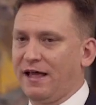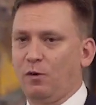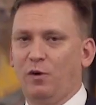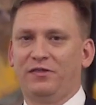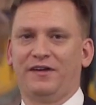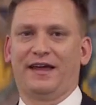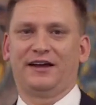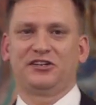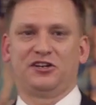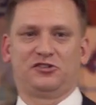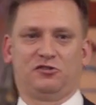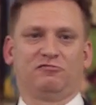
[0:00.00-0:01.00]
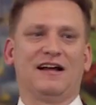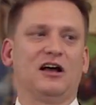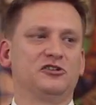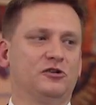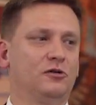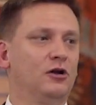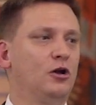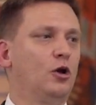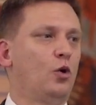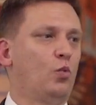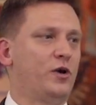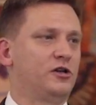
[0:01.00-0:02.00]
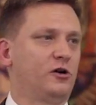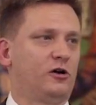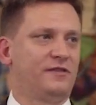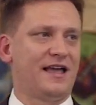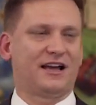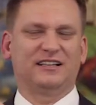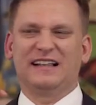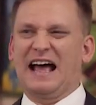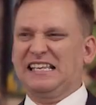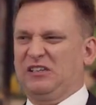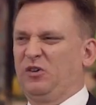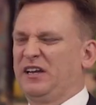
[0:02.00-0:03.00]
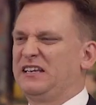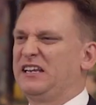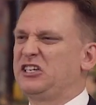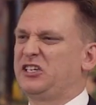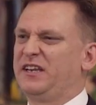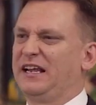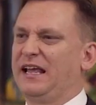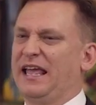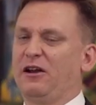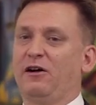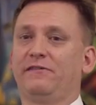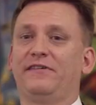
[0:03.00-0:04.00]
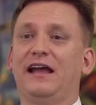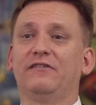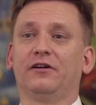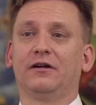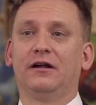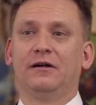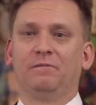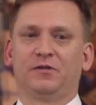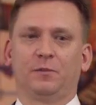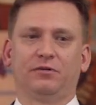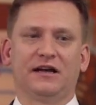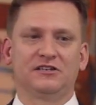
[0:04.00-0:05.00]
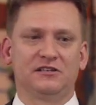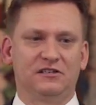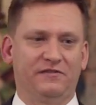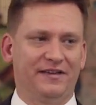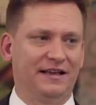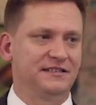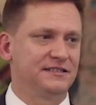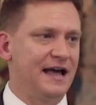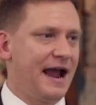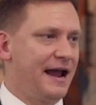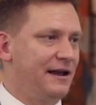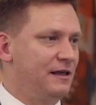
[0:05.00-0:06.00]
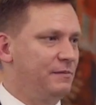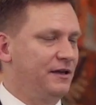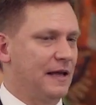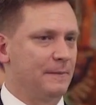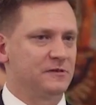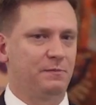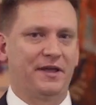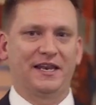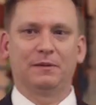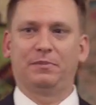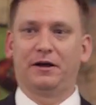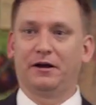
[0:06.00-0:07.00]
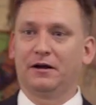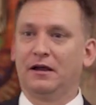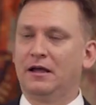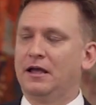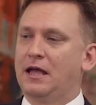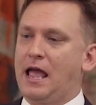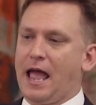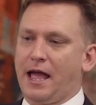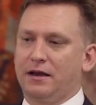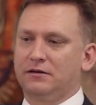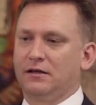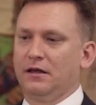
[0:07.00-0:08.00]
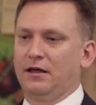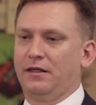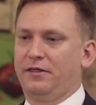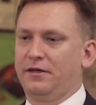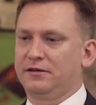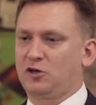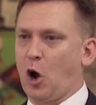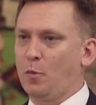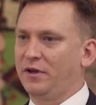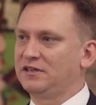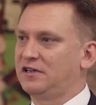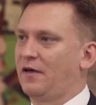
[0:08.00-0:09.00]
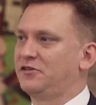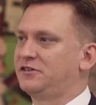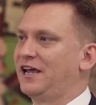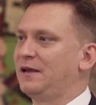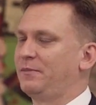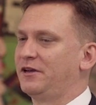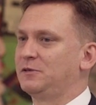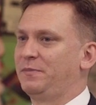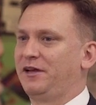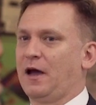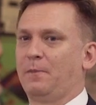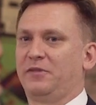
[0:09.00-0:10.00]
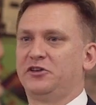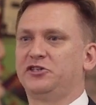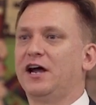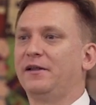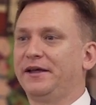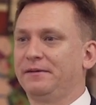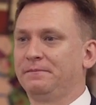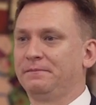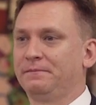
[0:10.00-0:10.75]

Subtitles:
that with the anxious arousal, we turn that classical conditioning in our favor. The presence of anxiety becomes peanut butter, and the coping self-statements become the jelly.